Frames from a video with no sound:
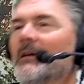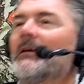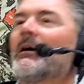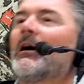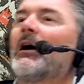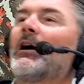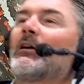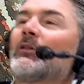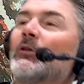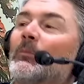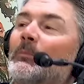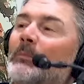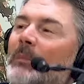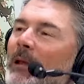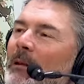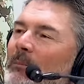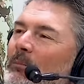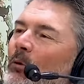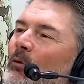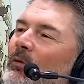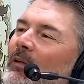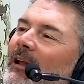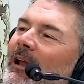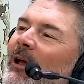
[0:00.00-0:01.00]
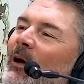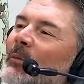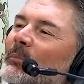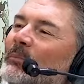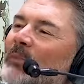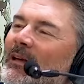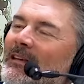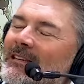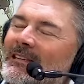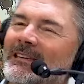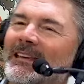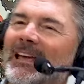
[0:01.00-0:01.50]
other people that helped
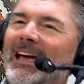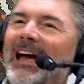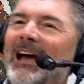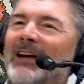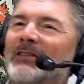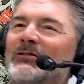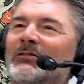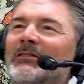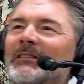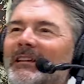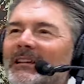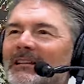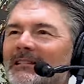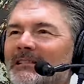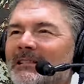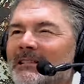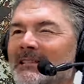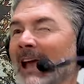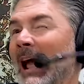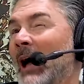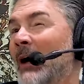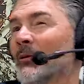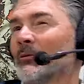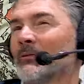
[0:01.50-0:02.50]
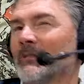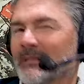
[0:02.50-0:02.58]
us actually sound